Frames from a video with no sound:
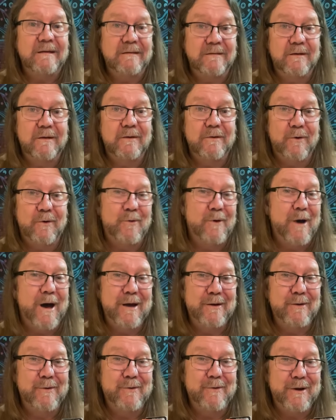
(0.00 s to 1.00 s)
You know, I
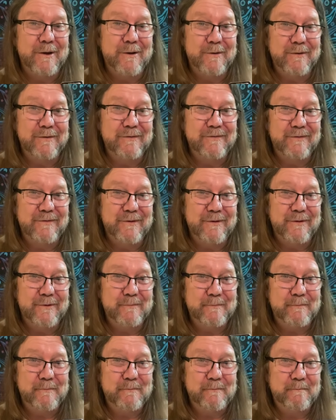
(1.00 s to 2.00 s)
know Aries,
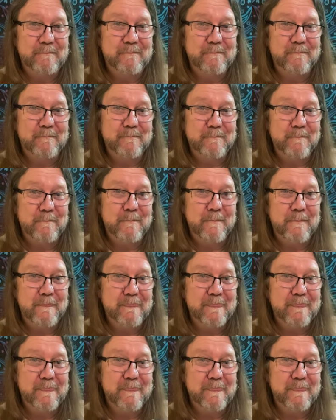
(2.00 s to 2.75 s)
huh?